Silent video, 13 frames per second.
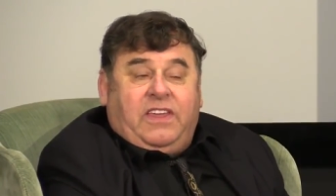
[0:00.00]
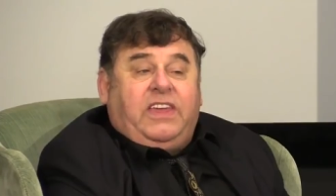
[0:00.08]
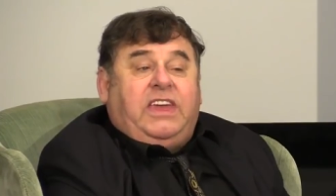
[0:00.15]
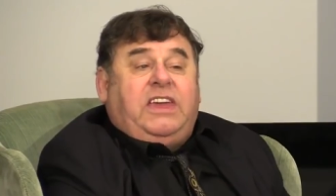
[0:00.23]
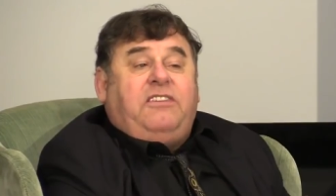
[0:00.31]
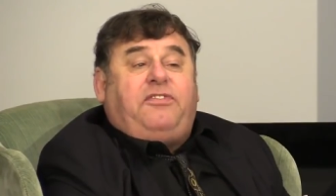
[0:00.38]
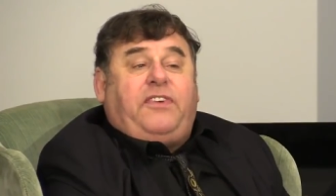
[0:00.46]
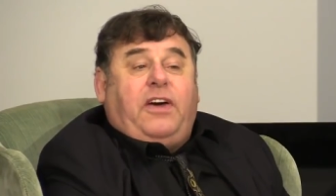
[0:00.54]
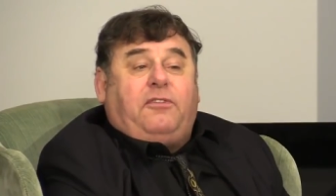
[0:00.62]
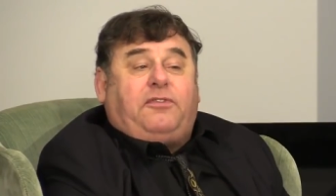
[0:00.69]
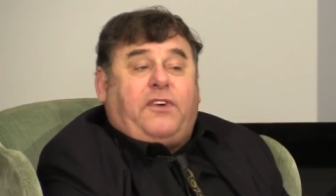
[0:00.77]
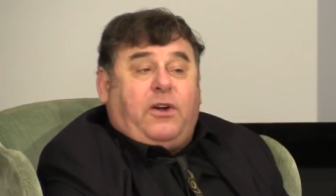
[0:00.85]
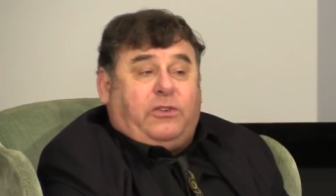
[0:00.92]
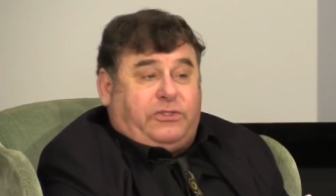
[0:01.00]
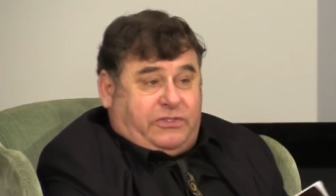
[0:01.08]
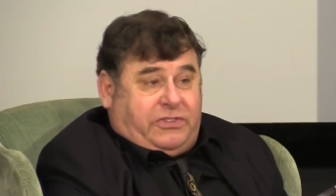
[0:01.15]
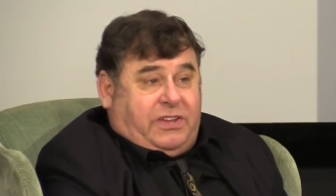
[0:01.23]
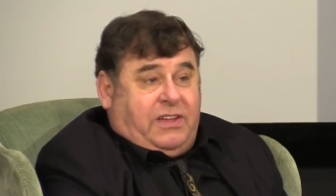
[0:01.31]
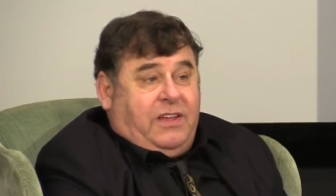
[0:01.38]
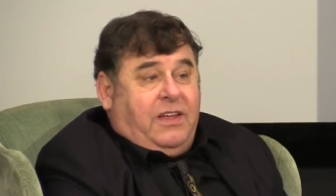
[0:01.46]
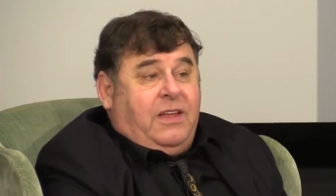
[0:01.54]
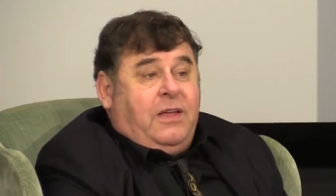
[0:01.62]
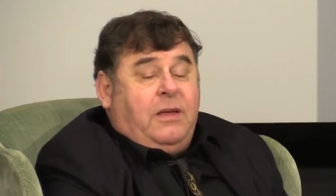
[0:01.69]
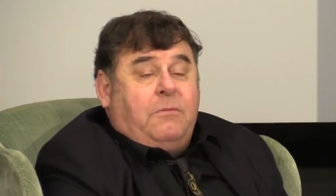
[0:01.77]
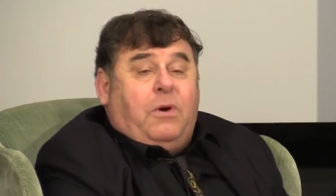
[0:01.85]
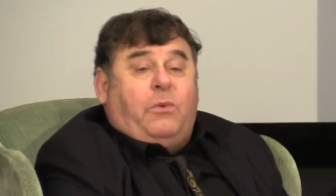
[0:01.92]
Eve fell first.
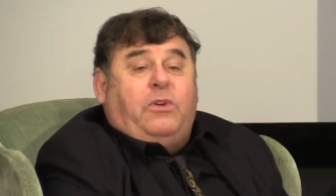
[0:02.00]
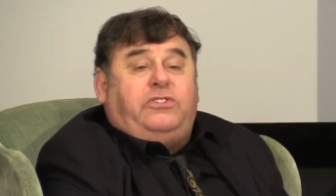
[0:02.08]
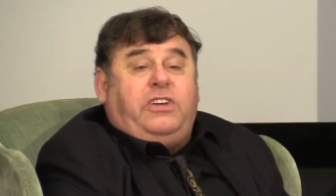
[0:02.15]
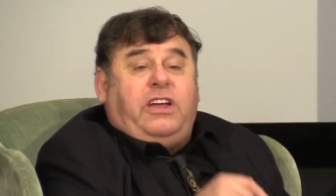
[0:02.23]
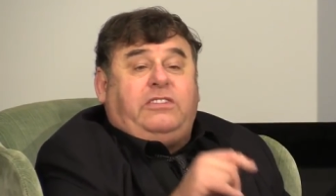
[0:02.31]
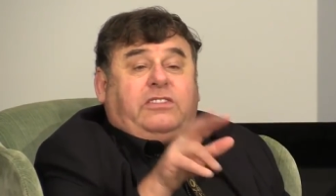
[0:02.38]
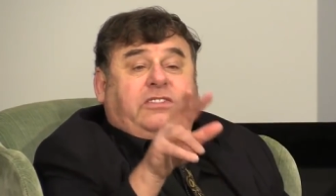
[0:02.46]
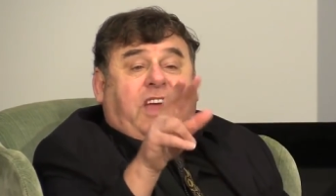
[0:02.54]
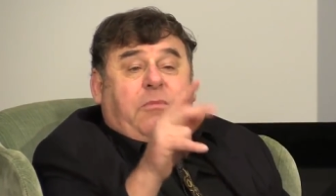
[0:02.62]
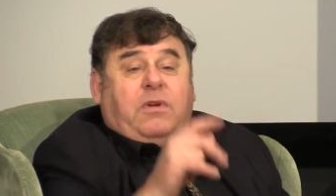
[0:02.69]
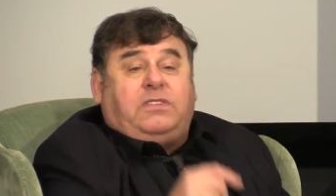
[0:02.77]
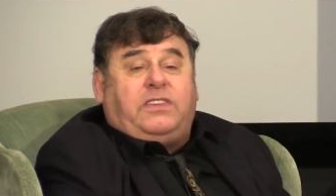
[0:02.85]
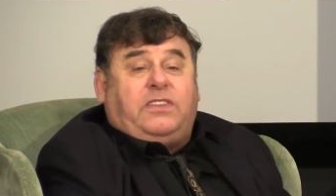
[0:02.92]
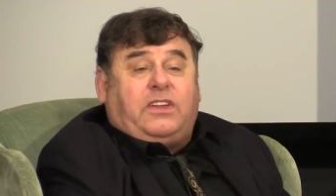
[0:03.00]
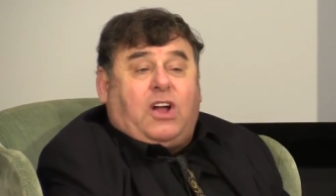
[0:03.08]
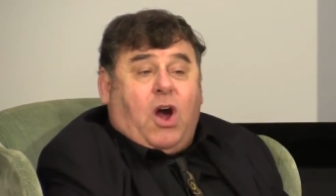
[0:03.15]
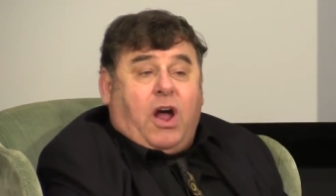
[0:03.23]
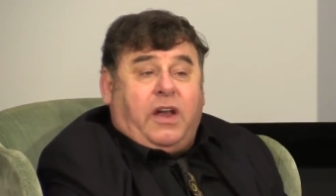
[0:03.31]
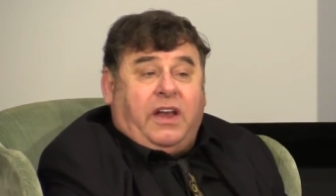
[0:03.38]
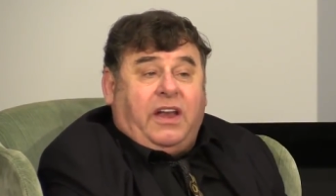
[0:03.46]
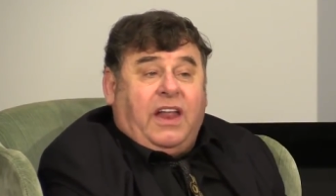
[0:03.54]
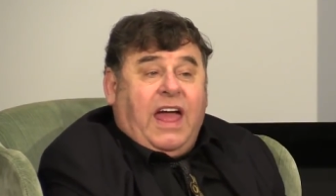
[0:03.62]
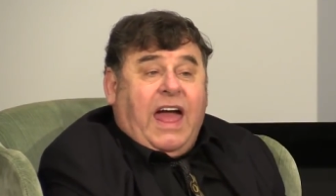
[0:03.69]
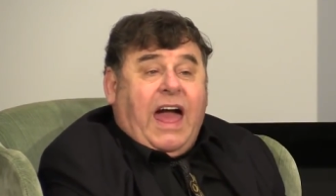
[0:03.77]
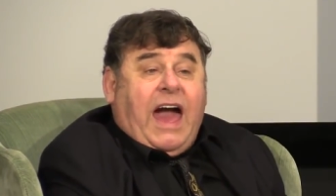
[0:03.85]
But when Jesus came into the garden,